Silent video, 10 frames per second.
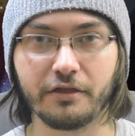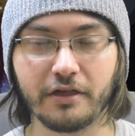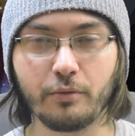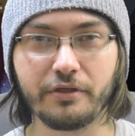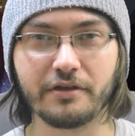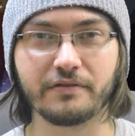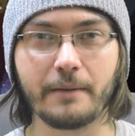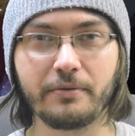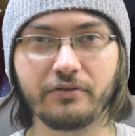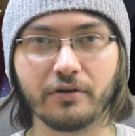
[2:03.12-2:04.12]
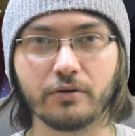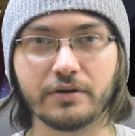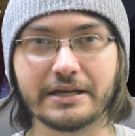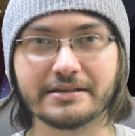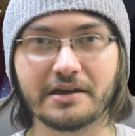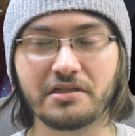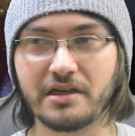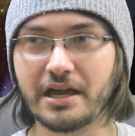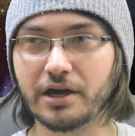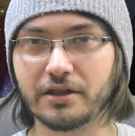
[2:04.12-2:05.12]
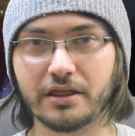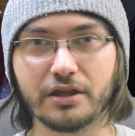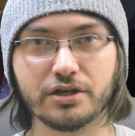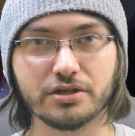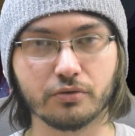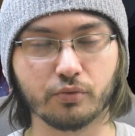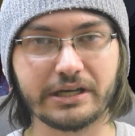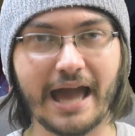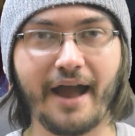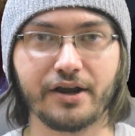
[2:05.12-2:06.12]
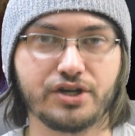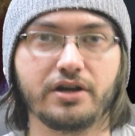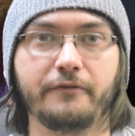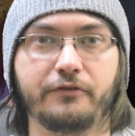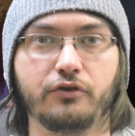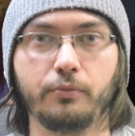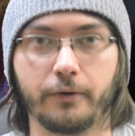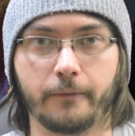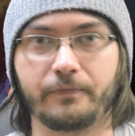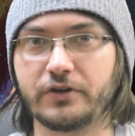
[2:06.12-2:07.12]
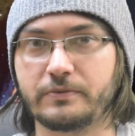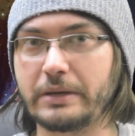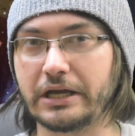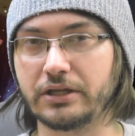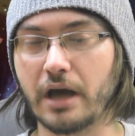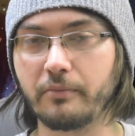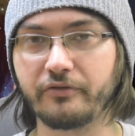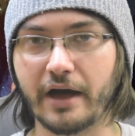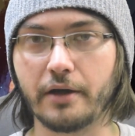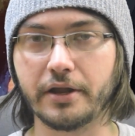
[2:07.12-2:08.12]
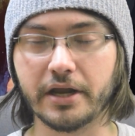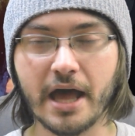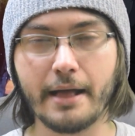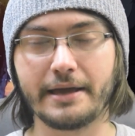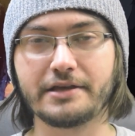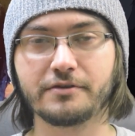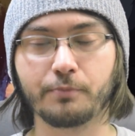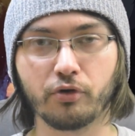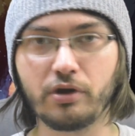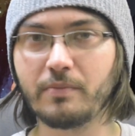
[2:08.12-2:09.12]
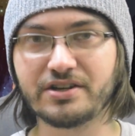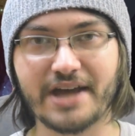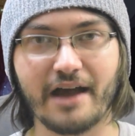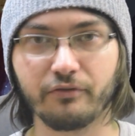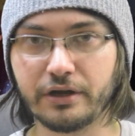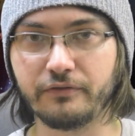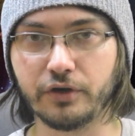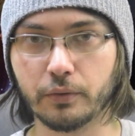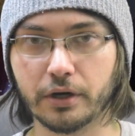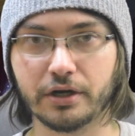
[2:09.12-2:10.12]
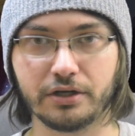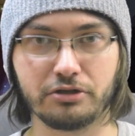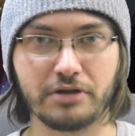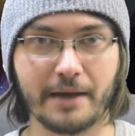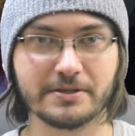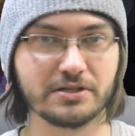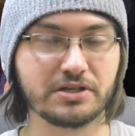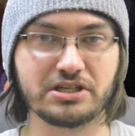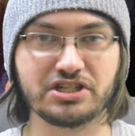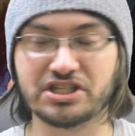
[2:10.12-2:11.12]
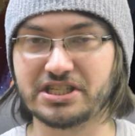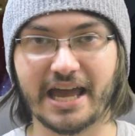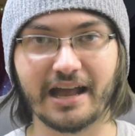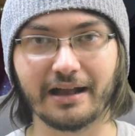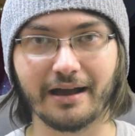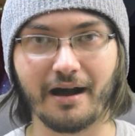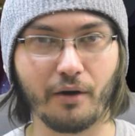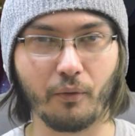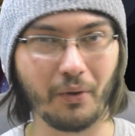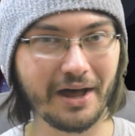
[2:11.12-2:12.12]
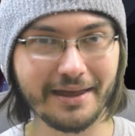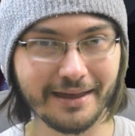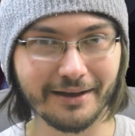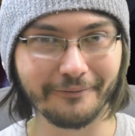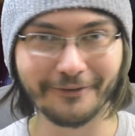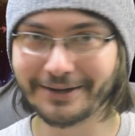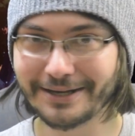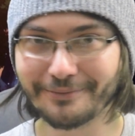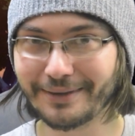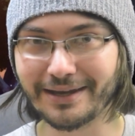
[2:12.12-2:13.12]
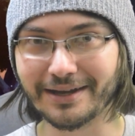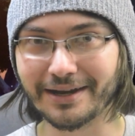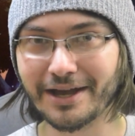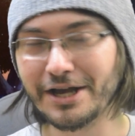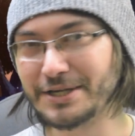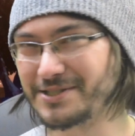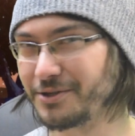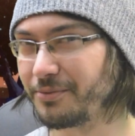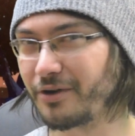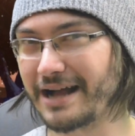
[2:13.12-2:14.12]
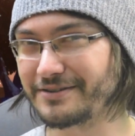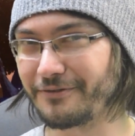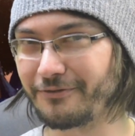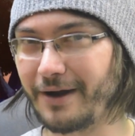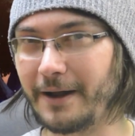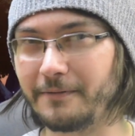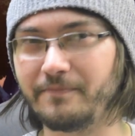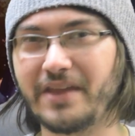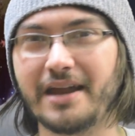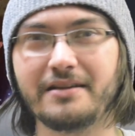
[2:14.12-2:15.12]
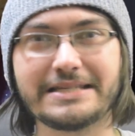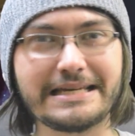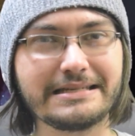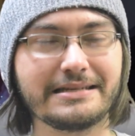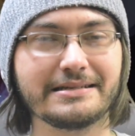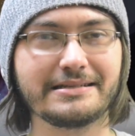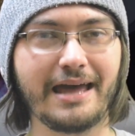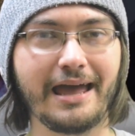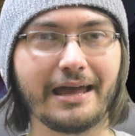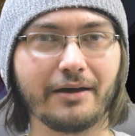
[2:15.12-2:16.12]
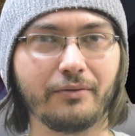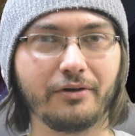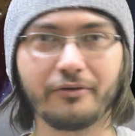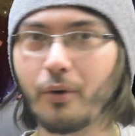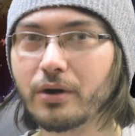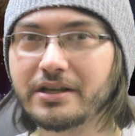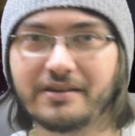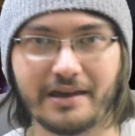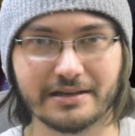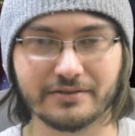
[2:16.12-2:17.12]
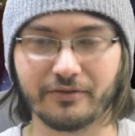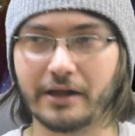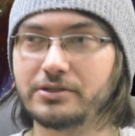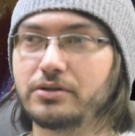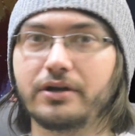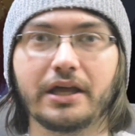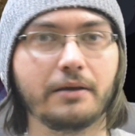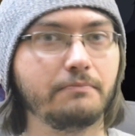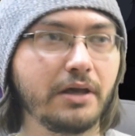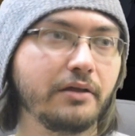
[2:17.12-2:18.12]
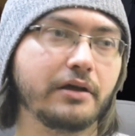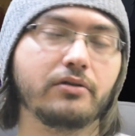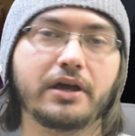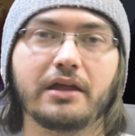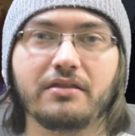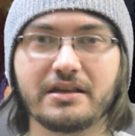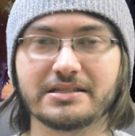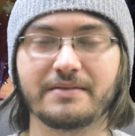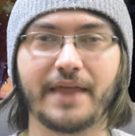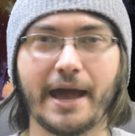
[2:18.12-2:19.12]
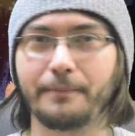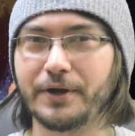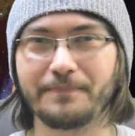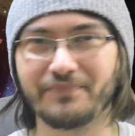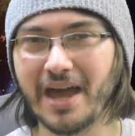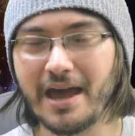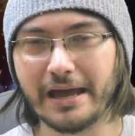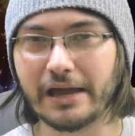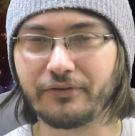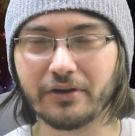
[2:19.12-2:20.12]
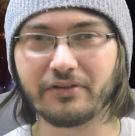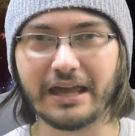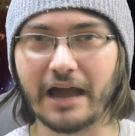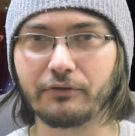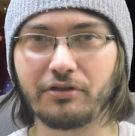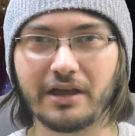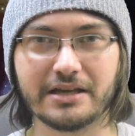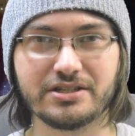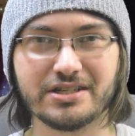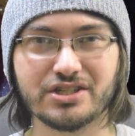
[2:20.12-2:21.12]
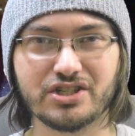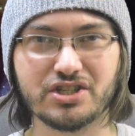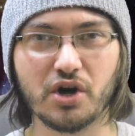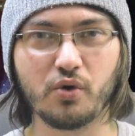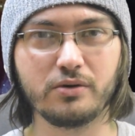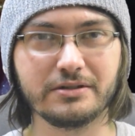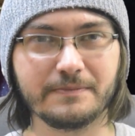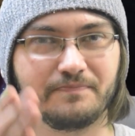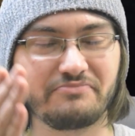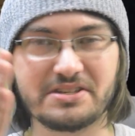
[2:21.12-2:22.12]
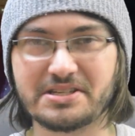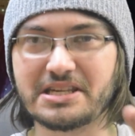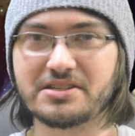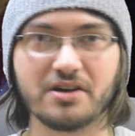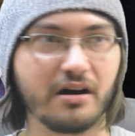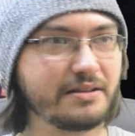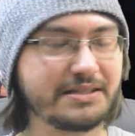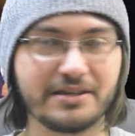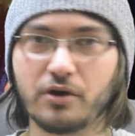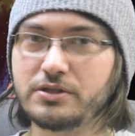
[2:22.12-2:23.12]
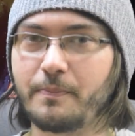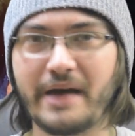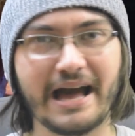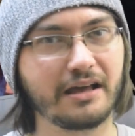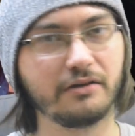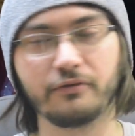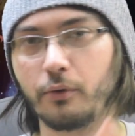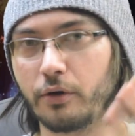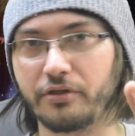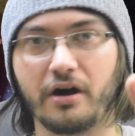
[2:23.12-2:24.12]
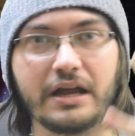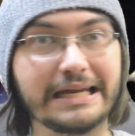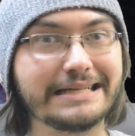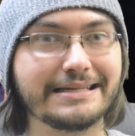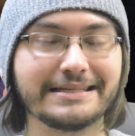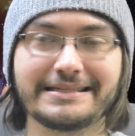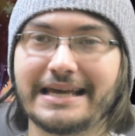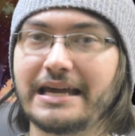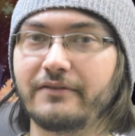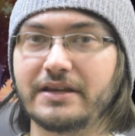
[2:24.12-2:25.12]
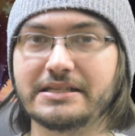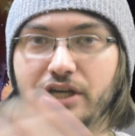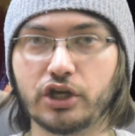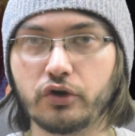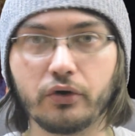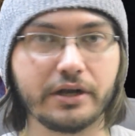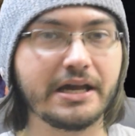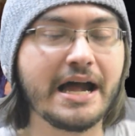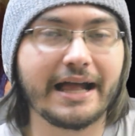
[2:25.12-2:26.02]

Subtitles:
The thing with this episode is I think the reaction of Subaru just being dumbfounded is pretty much every viewer unanimously just saying, what? What do you mean? Subaru has a friend. And it's easy to say, well, of course he has friends. Look at Amelia, look at this and that. But it feels like everything is just so seesawed. It goes back and forth on, is it saved? Is it good?